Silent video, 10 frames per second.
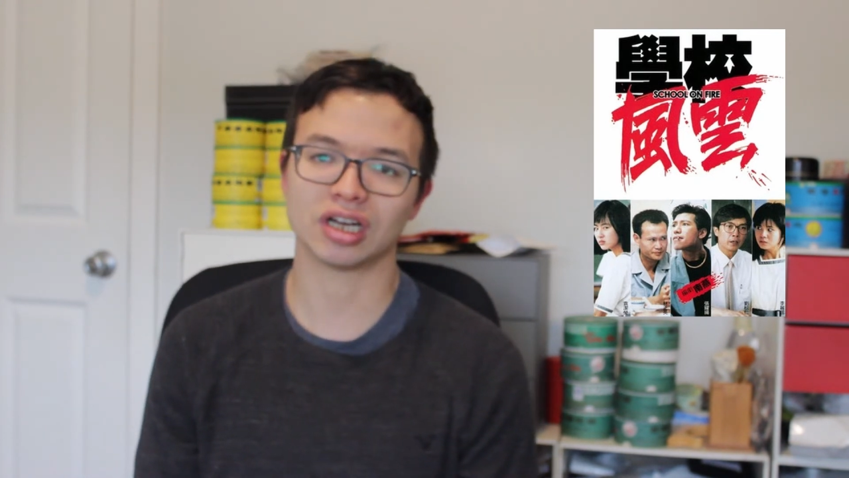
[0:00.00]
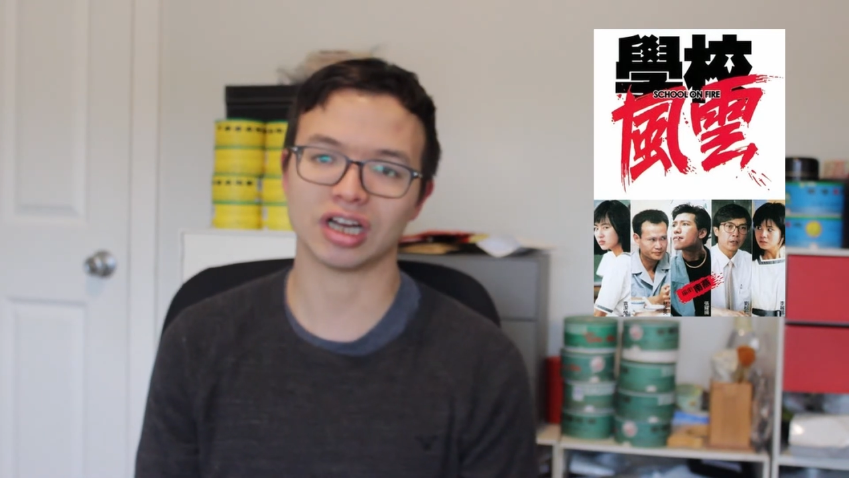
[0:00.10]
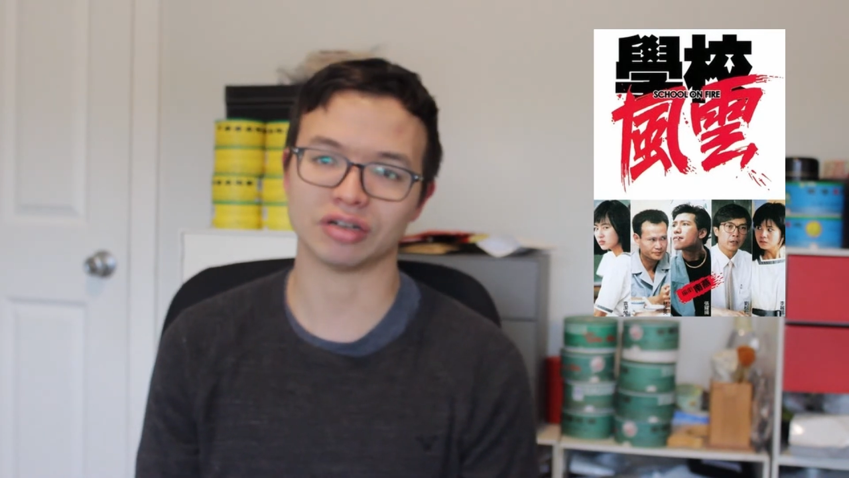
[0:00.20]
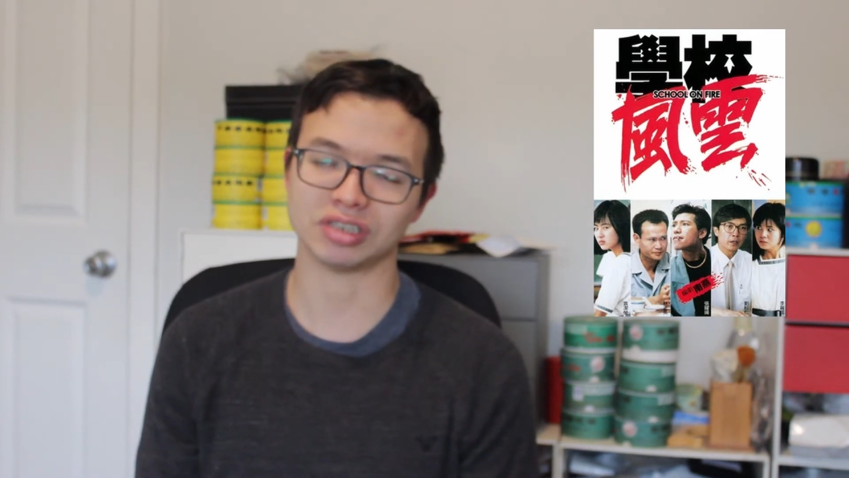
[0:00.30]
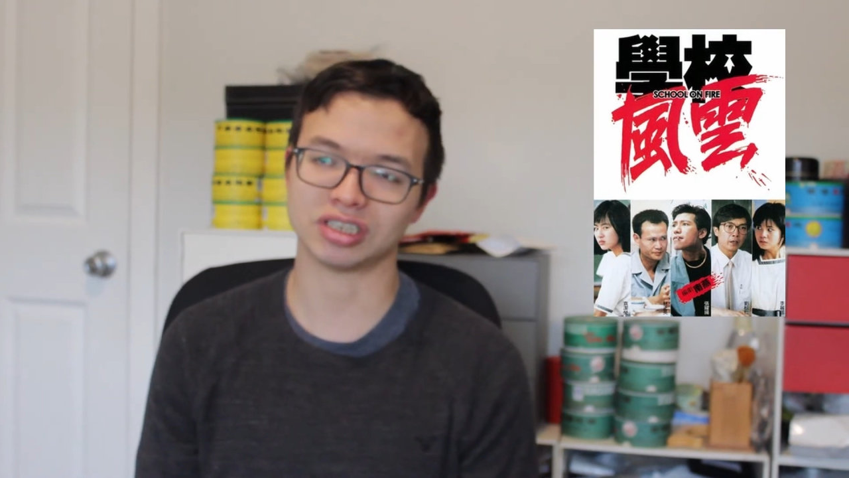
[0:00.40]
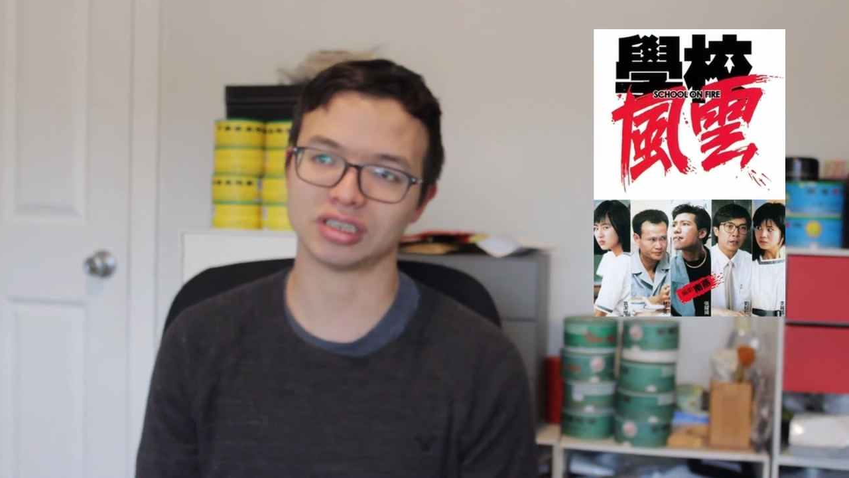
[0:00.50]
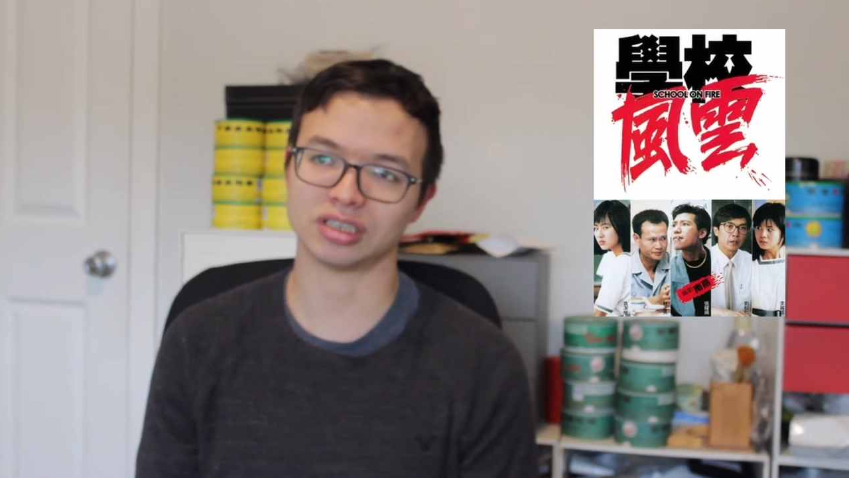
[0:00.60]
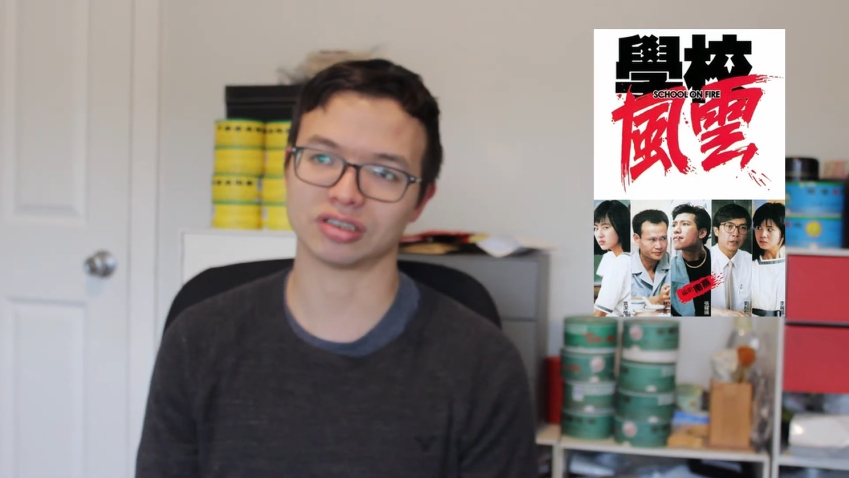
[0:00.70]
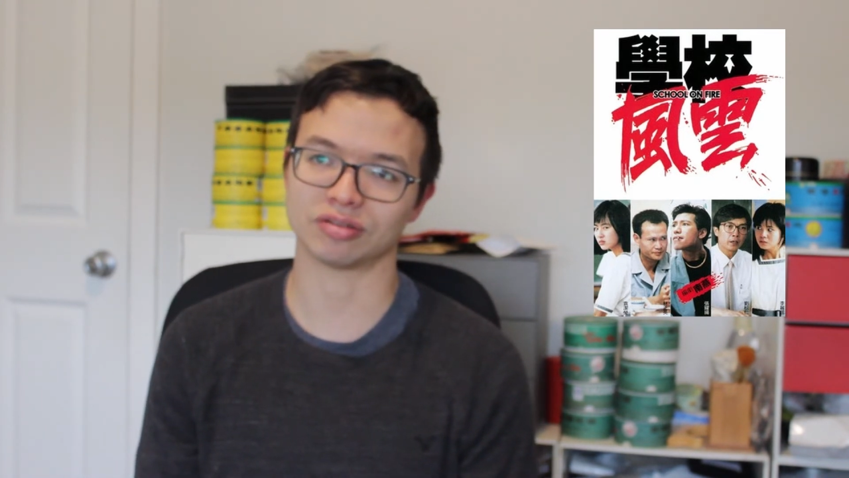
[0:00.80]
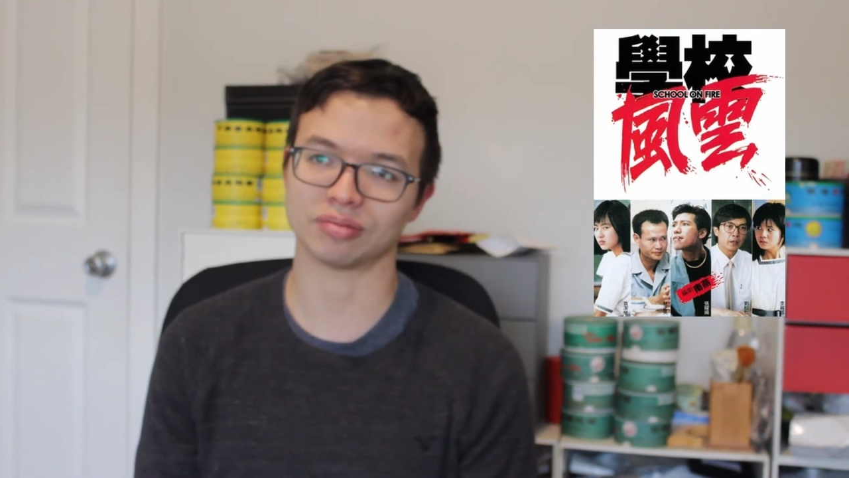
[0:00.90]
and we see
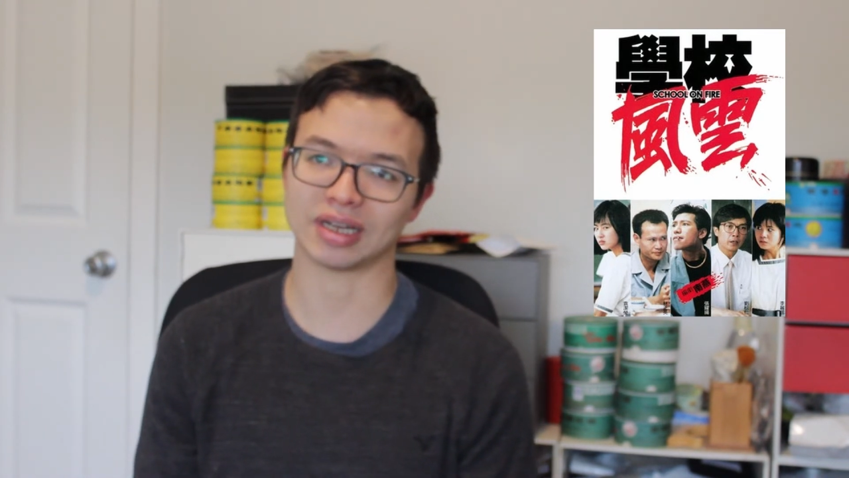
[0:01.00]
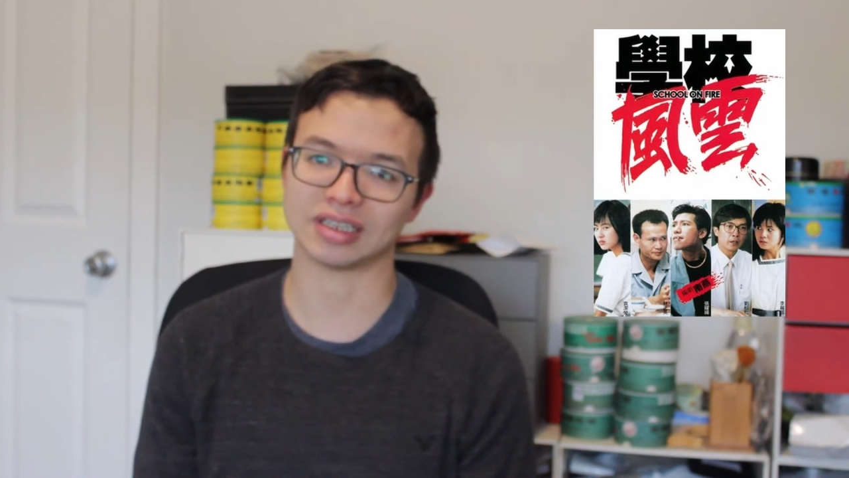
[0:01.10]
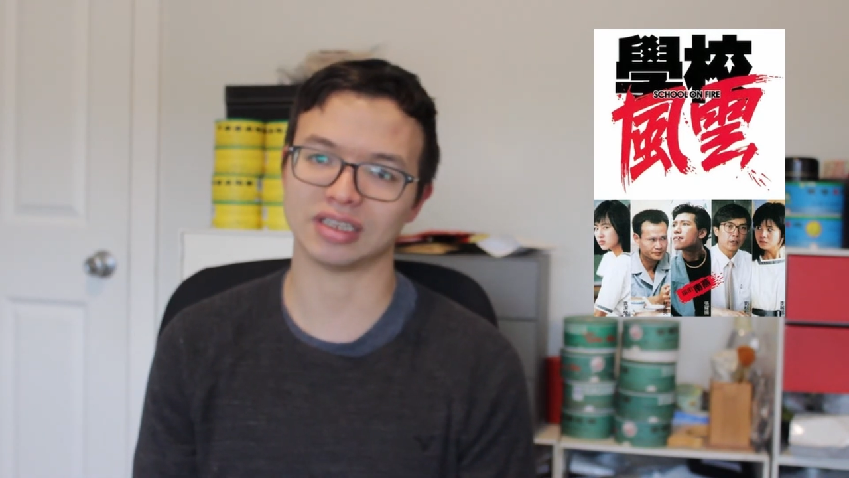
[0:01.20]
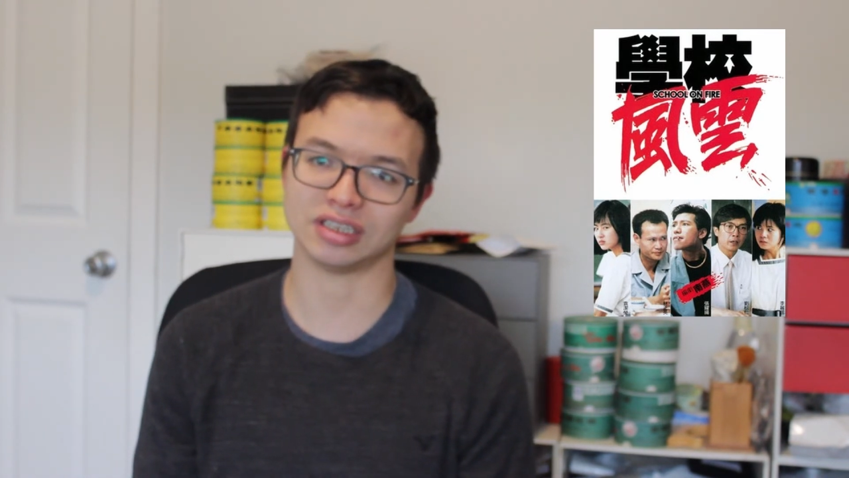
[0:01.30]
sort of like